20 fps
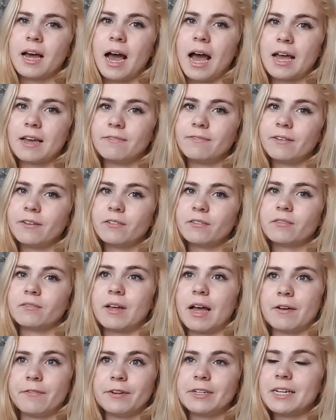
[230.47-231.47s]
I felt
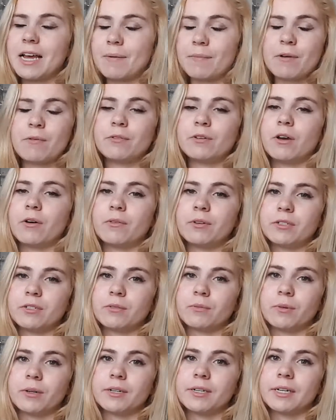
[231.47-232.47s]
every time I would go
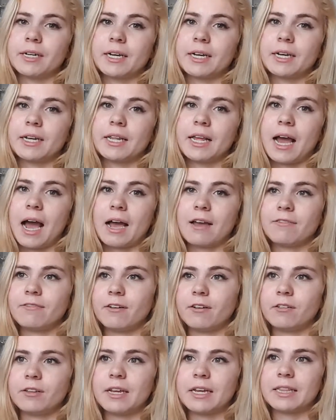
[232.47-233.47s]
into work, I
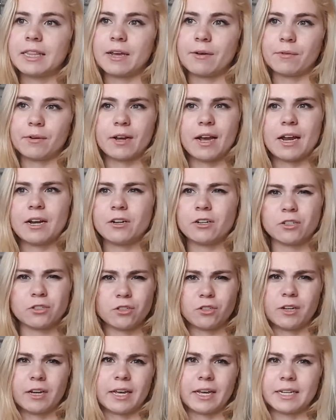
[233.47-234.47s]
felt like they were kind of
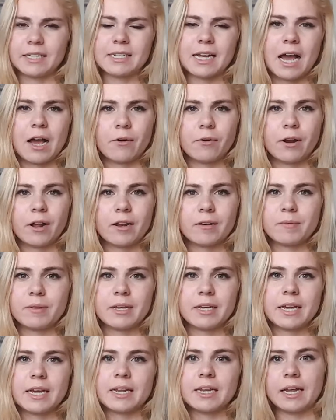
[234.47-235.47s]
just looking down on
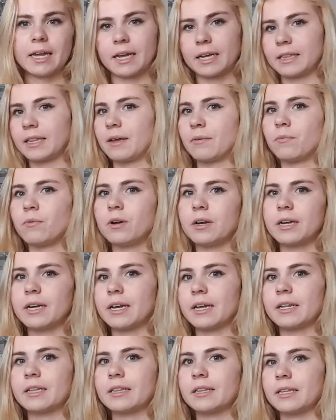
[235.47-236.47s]
me, and like they
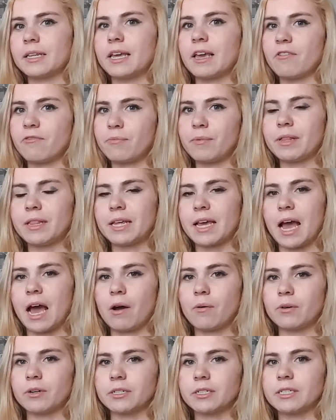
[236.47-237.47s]
wouldn't give me the
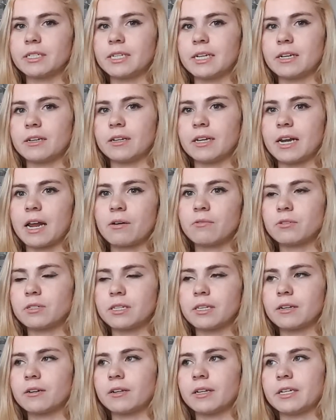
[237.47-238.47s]
hours still, and I
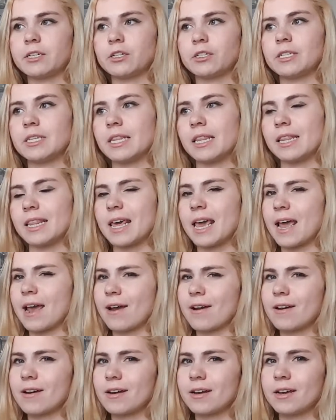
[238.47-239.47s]
was literally just
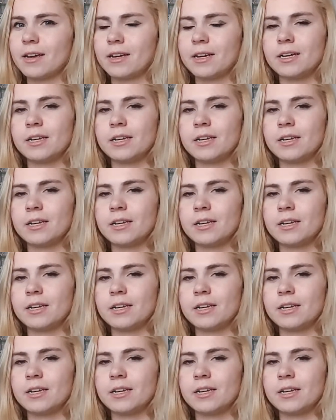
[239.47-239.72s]
there.